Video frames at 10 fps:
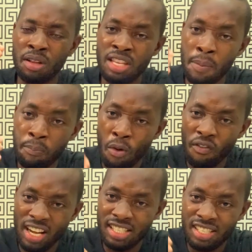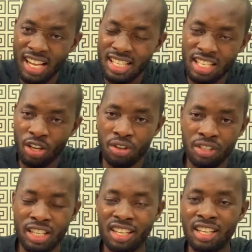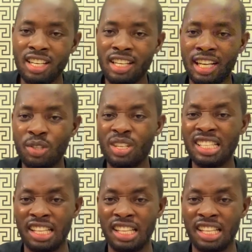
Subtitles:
the poverty rate in Kaduna